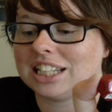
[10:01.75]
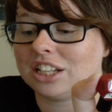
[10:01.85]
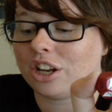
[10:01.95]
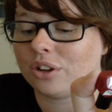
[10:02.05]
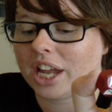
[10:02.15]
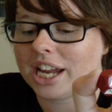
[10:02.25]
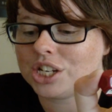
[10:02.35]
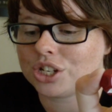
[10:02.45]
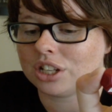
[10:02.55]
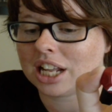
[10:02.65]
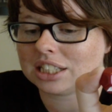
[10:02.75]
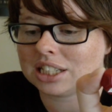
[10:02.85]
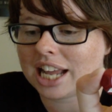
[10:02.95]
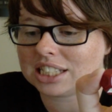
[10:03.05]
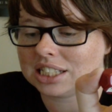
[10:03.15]
in the location
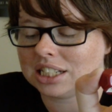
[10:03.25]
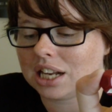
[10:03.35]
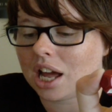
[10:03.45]
that's next in